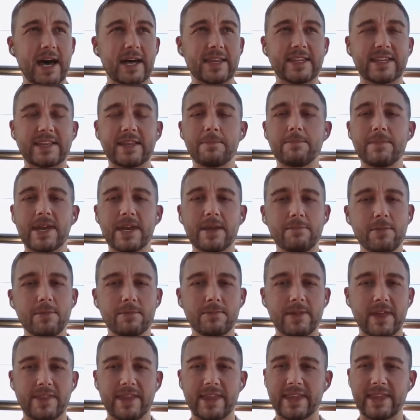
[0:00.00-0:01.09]
I think the
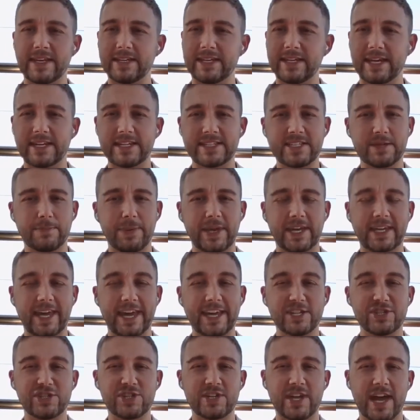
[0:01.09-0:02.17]
minimum that they needed to pick
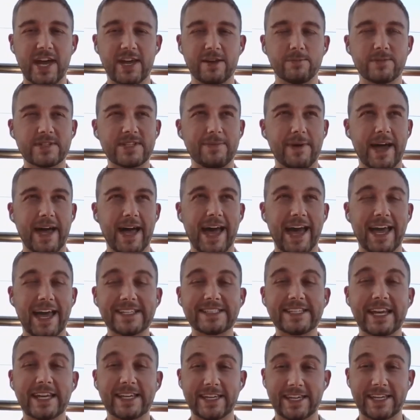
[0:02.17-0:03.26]
each day was about
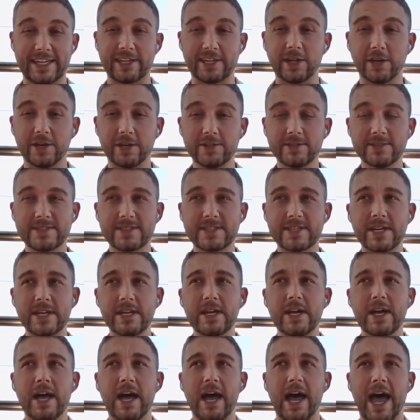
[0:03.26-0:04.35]
18 kilos
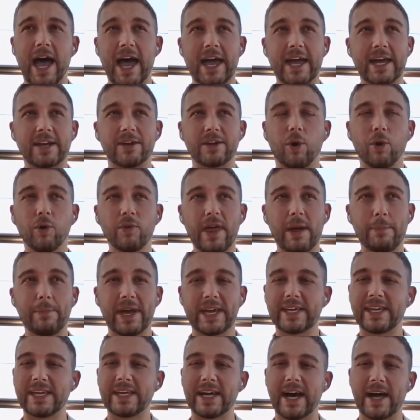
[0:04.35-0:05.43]
and all they're
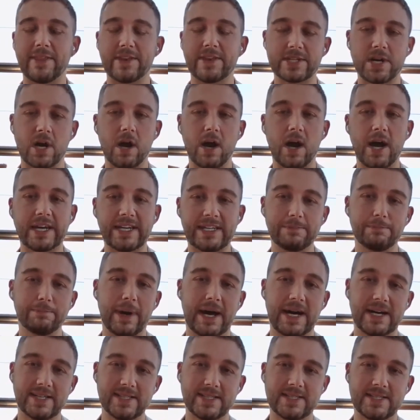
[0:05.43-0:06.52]
picking are the tiny
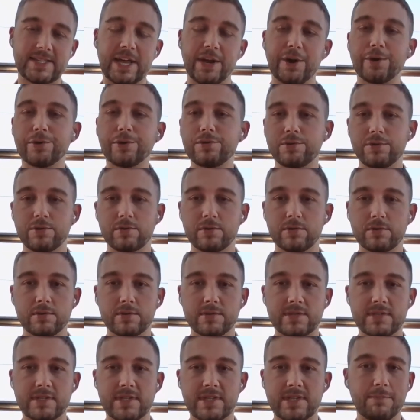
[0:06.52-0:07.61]
buds. They don't
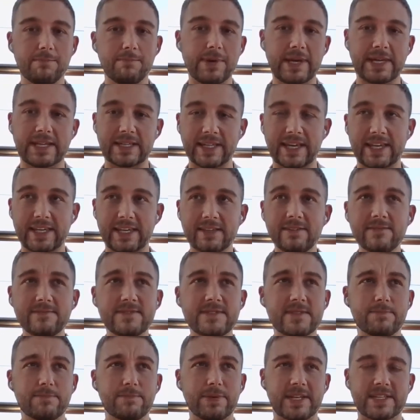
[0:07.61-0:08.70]
use the big leaves
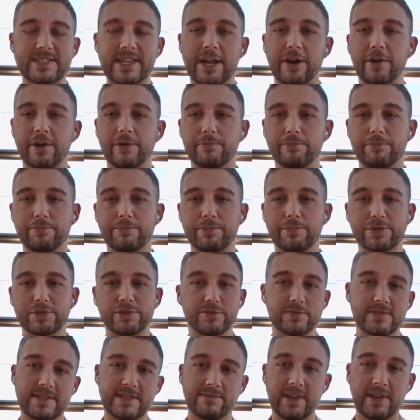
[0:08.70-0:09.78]
because they don't
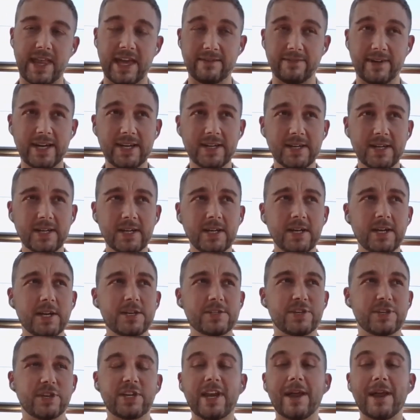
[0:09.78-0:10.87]
produce the flavour.
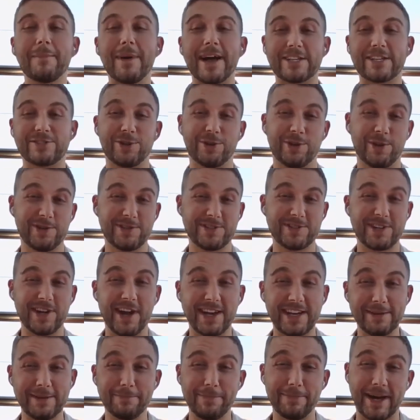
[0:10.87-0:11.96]
So you can imagine those
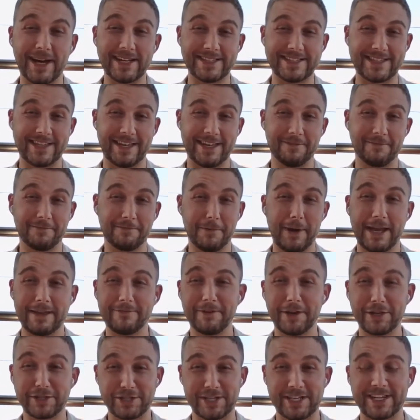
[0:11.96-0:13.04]
tiny buds that weigh
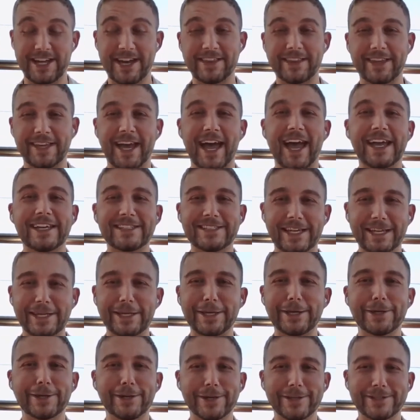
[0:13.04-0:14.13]
virtually nothing, 18
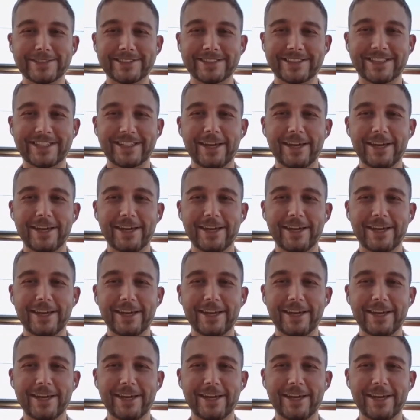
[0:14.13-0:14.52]
kilos,